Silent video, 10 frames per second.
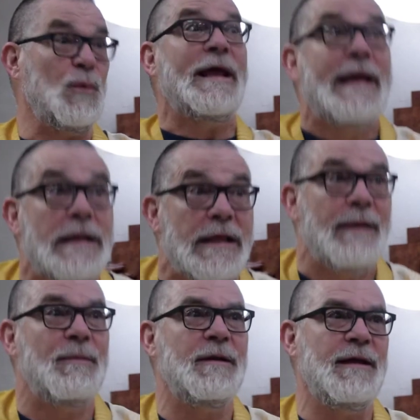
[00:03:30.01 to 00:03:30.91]

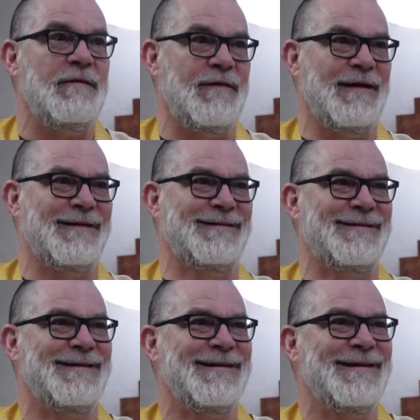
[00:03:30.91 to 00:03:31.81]
really
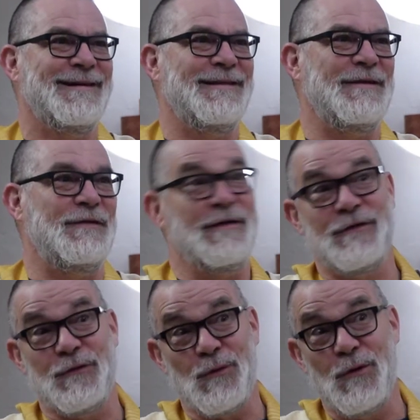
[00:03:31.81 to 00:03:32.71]
believing that
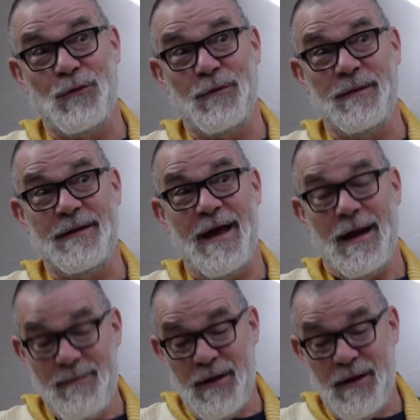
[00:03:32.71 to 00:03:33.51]
Jesus rose from the dead.